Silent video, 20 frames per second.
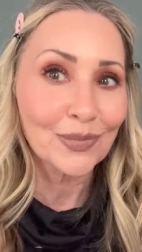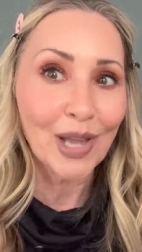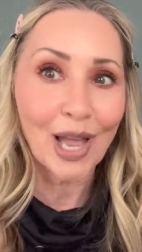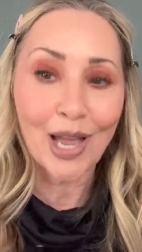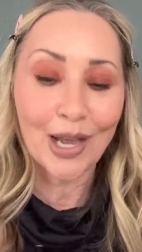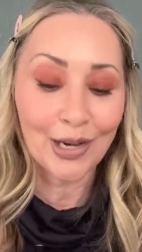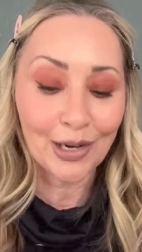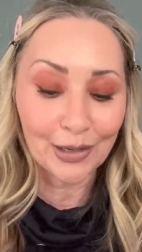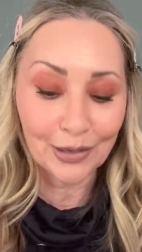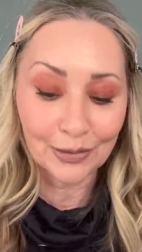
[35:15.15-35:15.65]

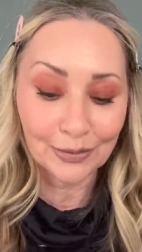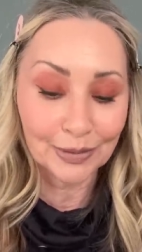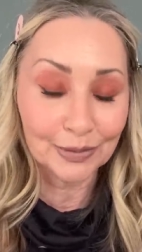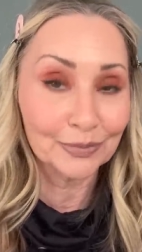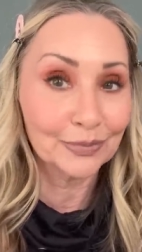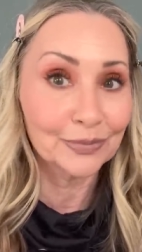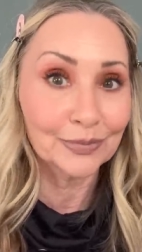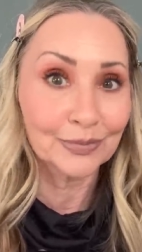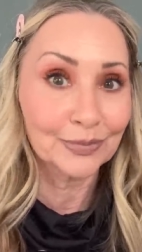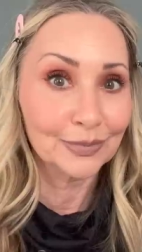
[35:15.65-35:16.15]
I know
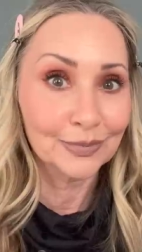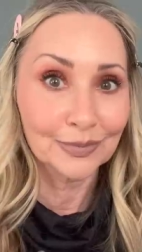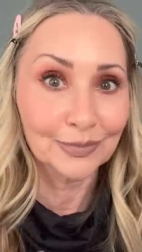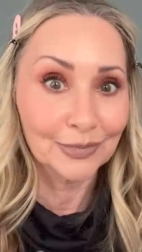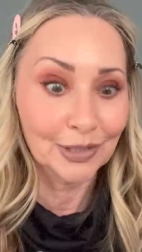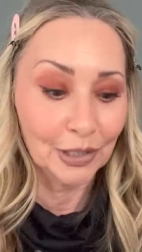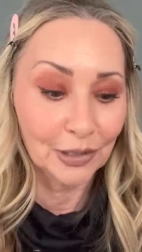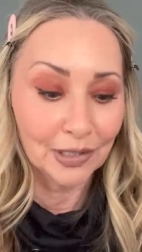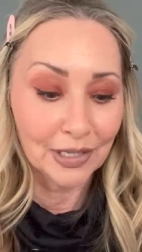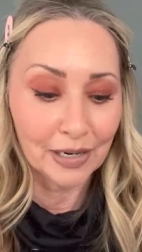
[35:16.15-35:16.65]

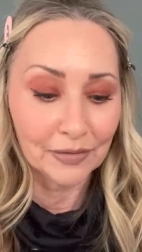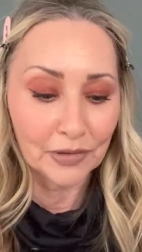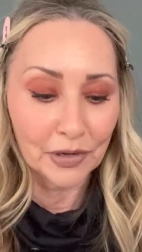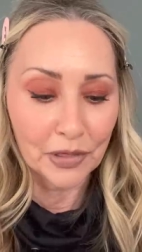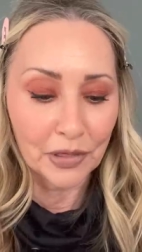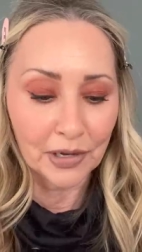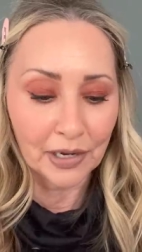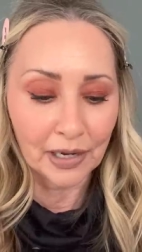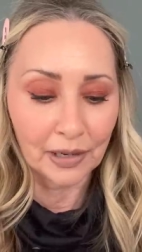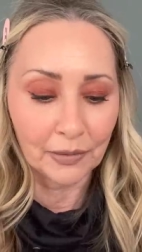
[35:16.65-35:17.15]
you'd never
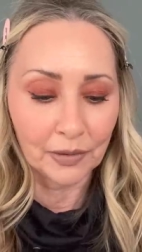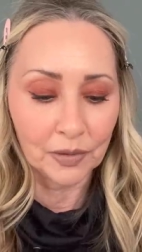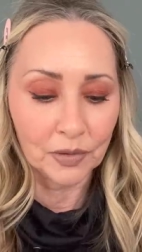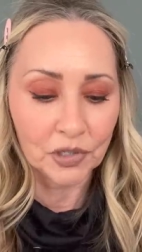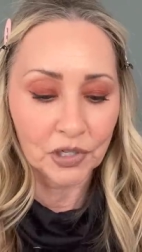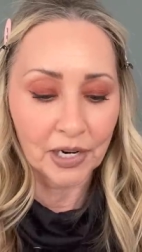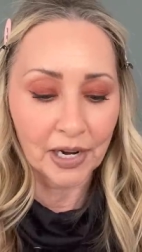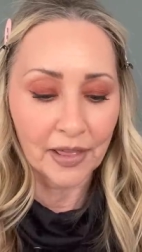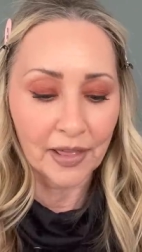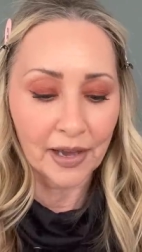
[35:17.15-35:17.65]
think I would
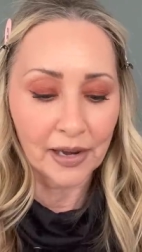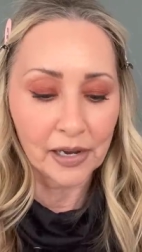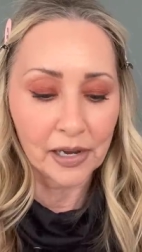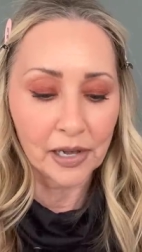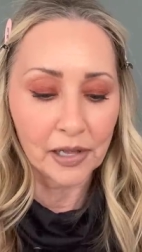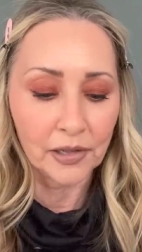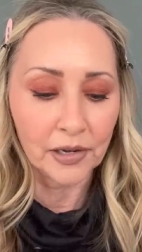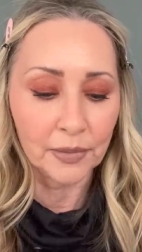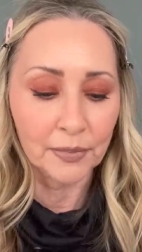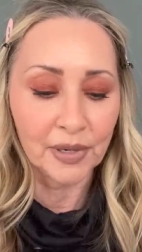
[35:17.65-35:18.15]
try that
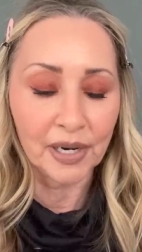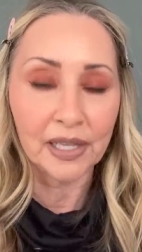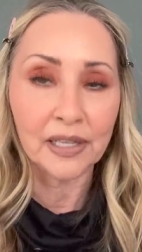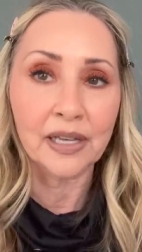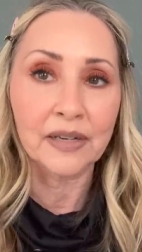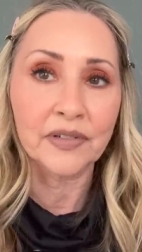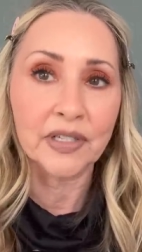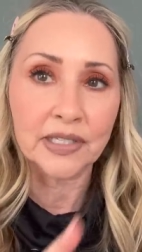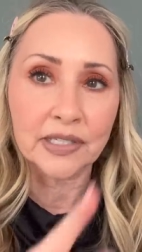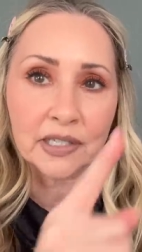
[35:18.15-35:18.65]
color, but I
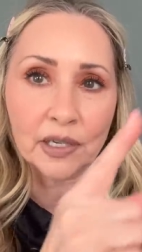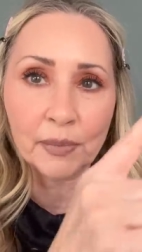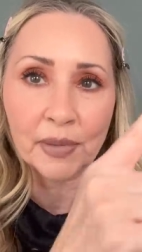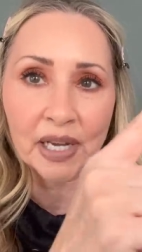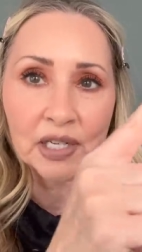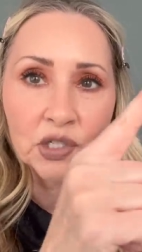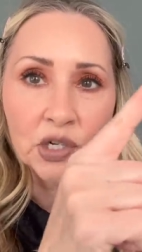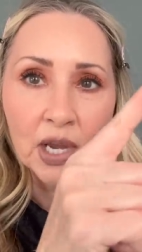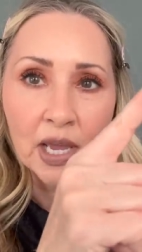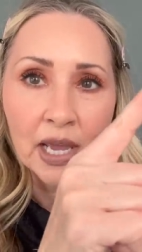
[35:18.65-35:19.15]
love it so
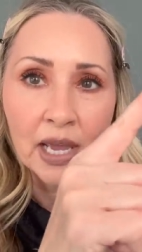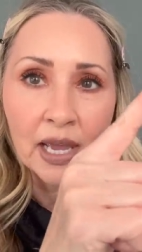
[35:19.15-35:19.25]
much.